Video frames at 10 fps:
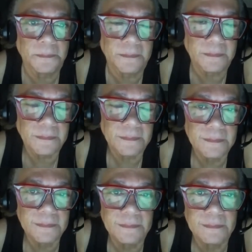
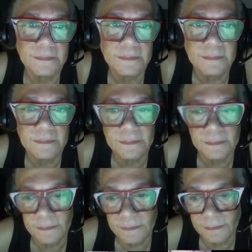
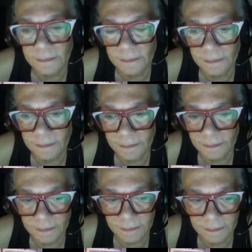
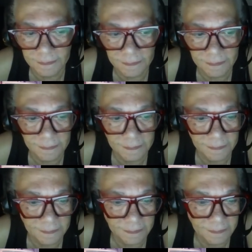
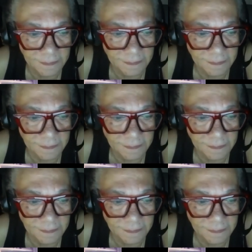(silent)